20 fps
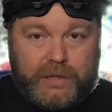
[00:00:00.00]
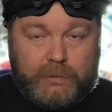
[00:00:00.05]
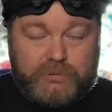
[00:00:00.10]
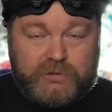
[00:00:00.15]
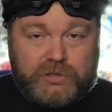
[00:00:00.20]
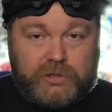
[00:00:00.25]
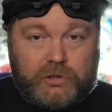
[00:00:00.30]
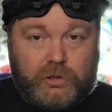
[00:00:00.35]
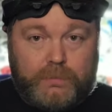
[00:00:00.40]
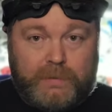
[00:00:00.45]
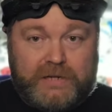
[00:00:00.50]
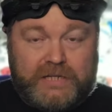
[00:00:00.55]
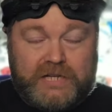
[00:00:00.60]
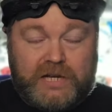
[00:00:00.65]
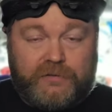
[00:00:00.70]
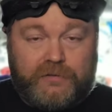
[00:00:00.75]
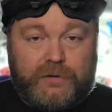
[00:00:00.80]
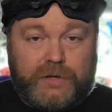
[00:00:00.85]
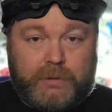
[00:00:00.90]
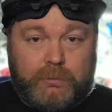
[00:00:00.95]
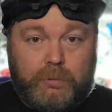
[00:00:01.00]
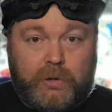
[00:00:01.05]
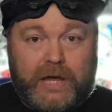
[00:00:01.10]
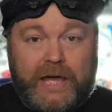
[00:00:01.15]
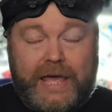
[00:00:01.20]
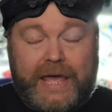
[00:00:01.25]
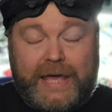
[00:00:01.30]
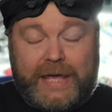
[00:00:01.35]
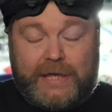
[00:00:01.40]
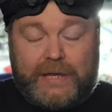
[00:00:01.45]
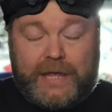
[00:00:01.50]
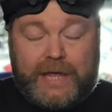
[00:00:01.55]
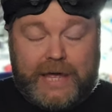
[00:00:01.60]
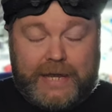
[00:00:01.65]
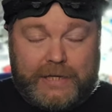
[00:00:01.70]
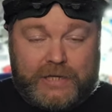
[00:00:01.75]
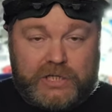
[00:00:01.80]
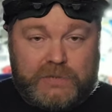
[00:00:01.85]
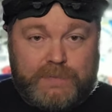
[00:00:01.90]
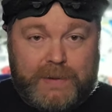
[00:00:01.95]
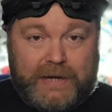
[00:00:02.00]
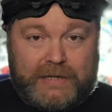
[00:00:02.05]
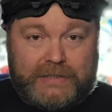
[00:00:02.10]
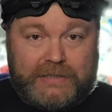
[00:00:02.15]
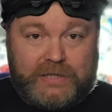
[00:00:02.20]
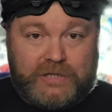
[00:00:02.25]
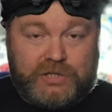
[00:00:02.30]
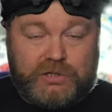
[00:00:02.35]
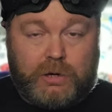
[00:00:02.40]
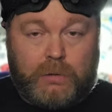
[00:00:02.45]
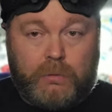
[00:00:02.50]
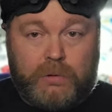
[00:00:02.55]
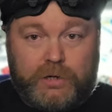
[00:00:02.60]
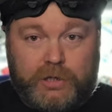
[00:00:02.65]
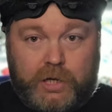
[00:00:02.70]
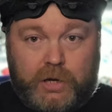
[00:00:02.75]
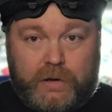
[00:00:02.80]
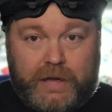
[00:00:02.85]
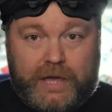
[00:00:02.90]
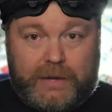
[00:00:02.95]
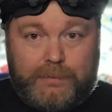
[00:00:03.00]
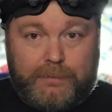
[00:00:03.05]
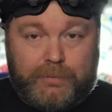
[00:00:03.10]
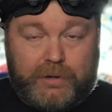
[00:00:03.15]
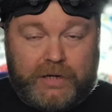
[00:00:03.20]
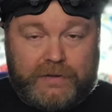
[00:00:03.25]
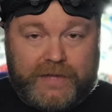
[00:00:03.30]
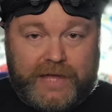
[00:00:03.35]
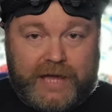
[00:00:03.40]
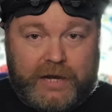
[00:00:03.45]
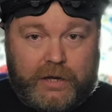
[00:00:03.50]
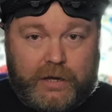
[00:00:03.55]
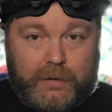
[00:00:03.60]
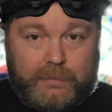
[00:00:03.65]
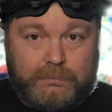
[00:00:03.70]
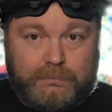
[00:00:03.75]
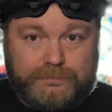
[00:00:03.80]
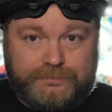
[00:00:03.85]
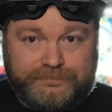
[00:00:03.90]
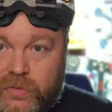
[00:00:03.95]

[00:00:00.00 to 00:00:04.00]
It was a little bit different than what I had, had expected, so I wanted to go ahead and bring that up.